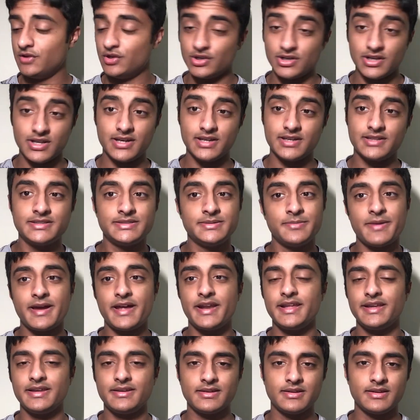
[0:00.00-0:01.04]
Good luck to
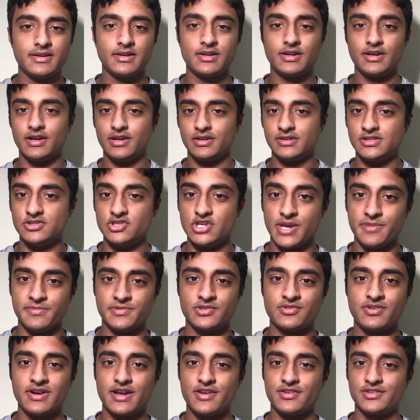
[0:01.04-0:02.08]
Manning, good luck to James
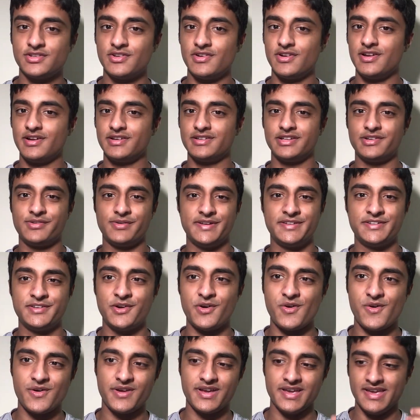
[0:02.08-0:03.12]
Krause, good luck to Chris
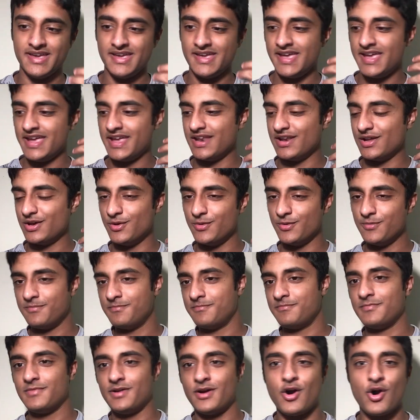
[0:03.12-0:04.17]
Hogg.
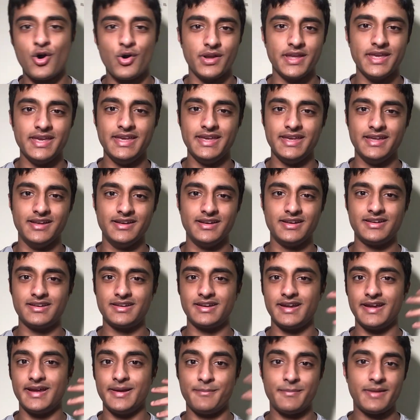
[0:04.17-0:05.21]
Hoggy and
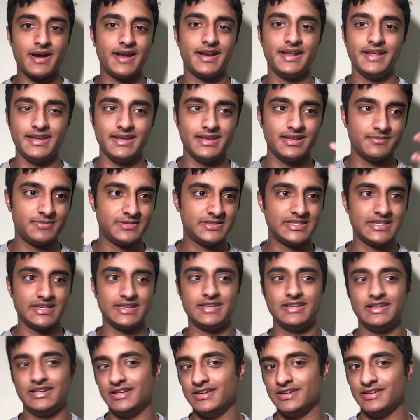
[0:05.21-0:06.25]
Manning in
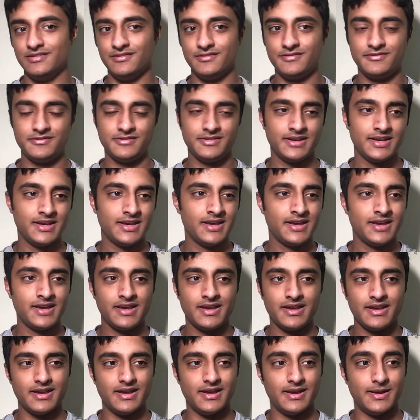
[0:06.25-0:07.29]
particular
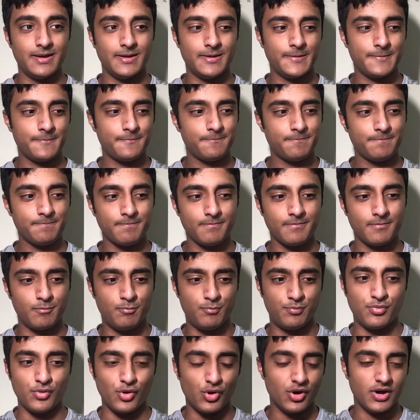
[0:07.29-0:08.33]
have
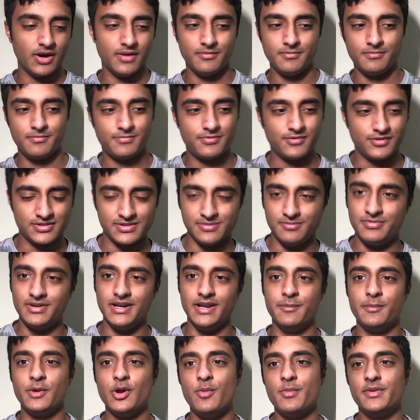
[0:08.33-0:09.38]
brought some
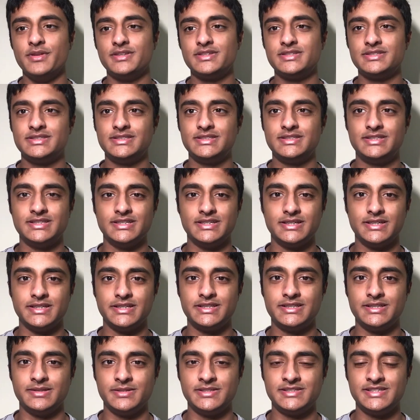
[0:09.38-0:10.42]
brilliant moments to
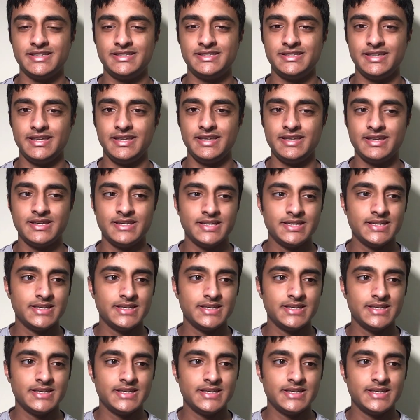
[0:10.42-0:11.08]
City.